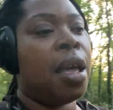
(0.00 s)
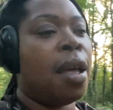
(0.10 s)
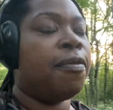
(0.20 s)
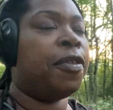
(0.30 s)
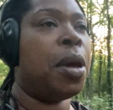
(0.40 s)
a
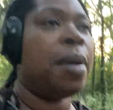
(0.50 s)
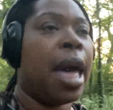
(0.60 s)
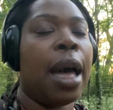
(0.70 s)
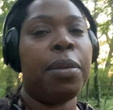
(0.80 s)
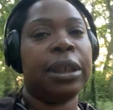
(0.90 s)
few
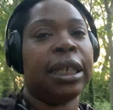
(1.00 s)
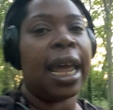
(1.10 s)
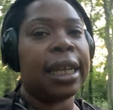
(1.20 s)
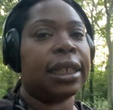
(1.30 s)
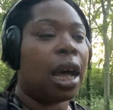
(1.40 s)
hours
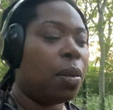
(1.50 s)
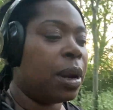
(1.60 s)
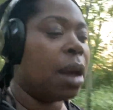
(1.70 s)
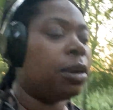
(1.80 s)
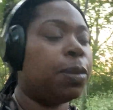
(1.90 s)
later when
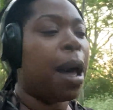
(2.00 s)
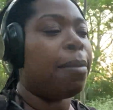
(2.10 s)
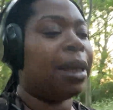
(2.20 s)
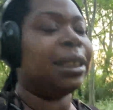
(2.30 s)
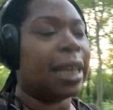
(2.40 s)
I was by
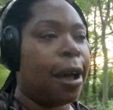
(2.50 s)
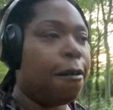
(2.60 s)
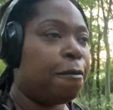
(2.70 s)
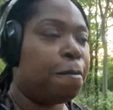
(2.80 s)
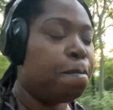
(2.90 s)
myself,